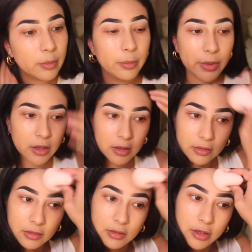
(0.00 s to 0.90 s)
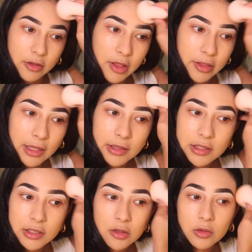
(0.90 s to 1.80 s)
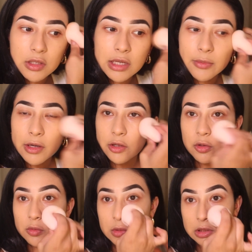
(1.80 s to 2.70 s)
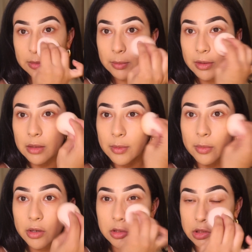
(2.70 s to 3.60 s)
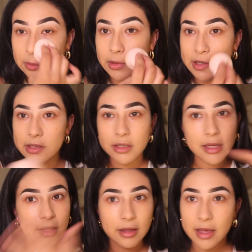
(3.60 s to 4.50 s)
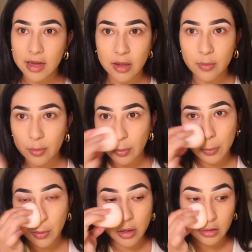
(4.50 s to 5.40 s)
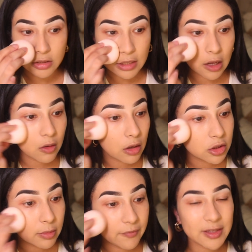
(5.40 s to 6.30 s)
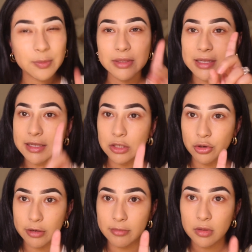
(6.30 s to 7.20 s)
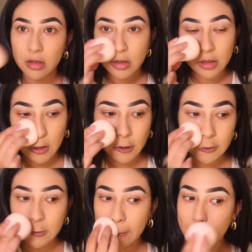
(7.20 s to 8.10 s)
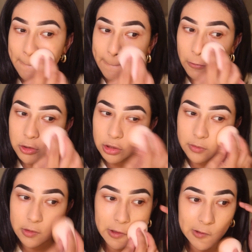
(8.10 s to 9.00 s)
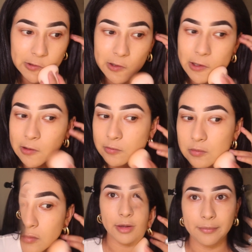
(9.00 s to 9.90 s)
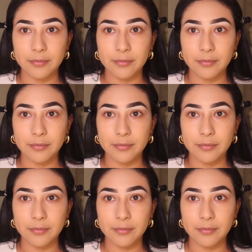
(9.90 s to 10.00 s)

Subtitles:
But other than that, this is the only time that you will see me pick up a brush to blend any products out onto my face besides cream contour, which I will get into that. Okay.